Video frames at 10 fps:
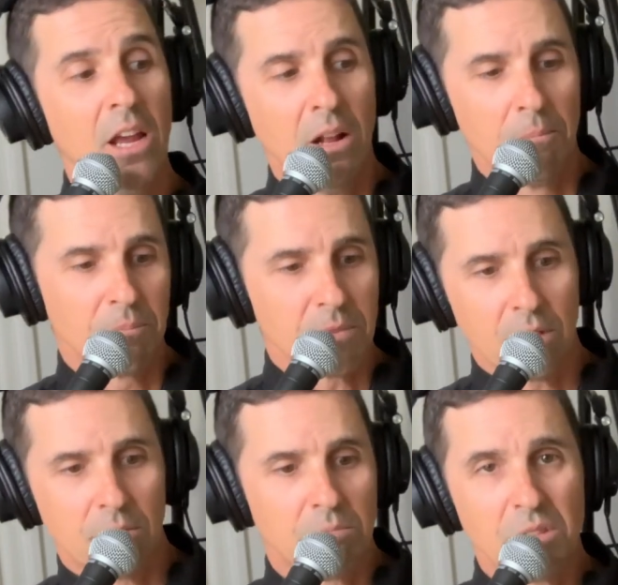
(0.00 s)
then
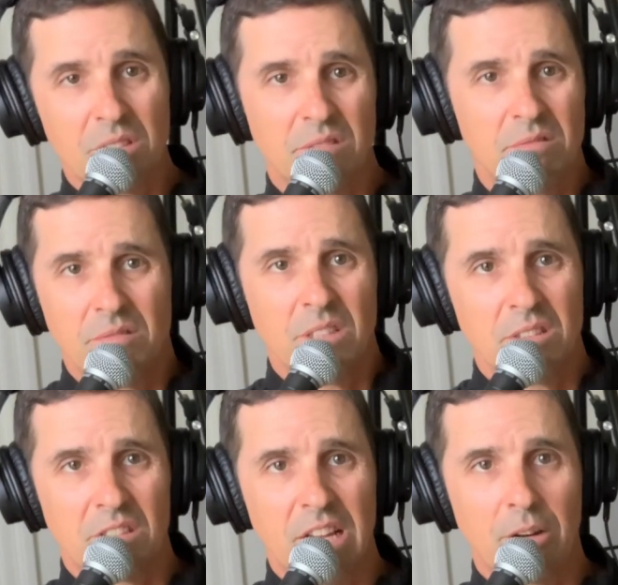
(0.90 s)
just you
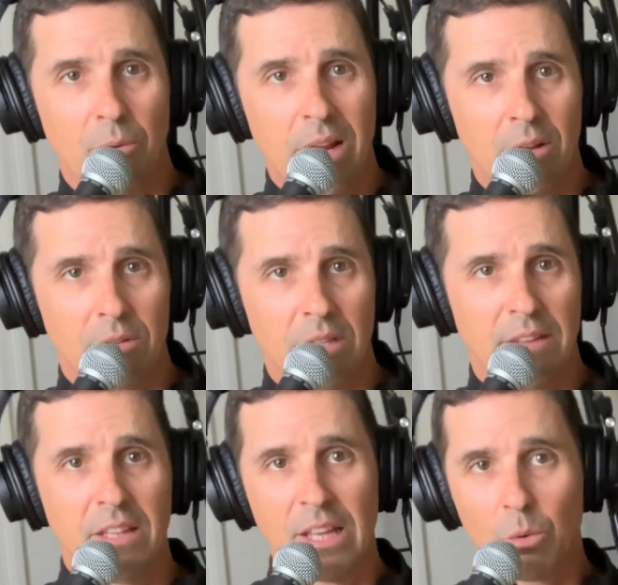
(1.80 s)
can snake around,
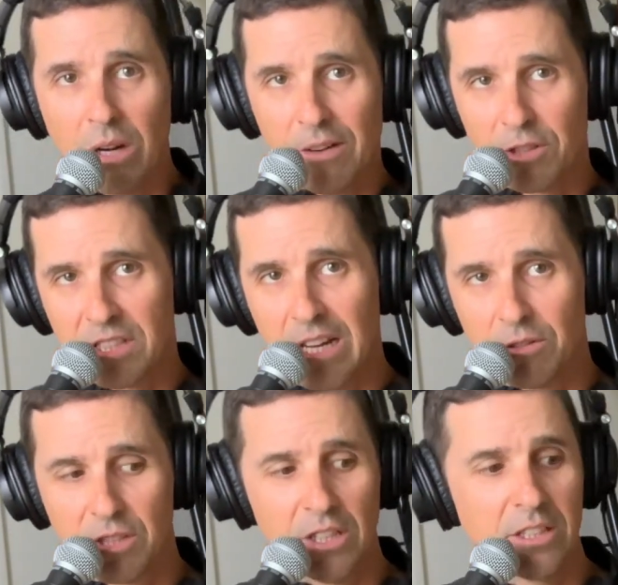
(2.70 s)
and then like whatever
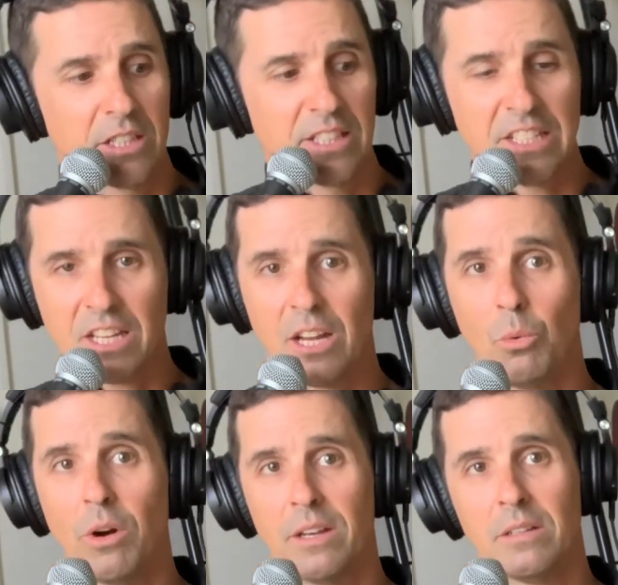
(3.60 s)
sounds good, because that's kind
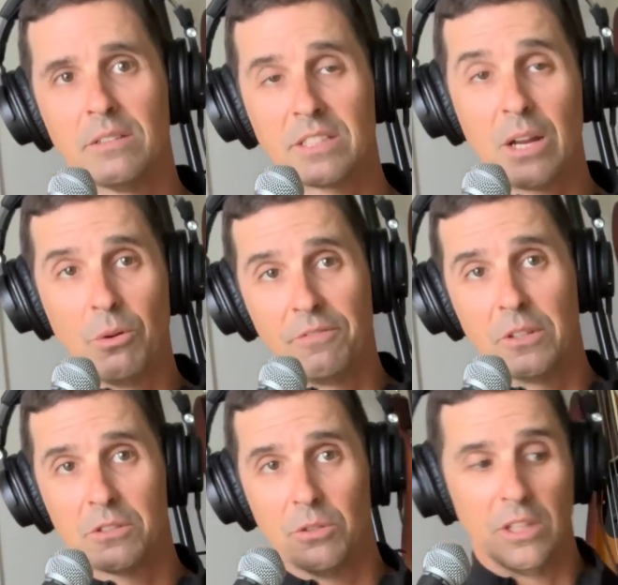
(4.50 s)
of what
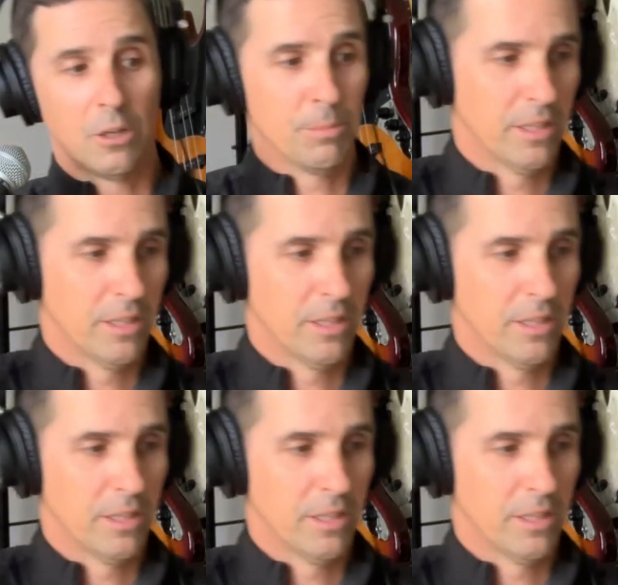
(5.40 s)
Phil's doing a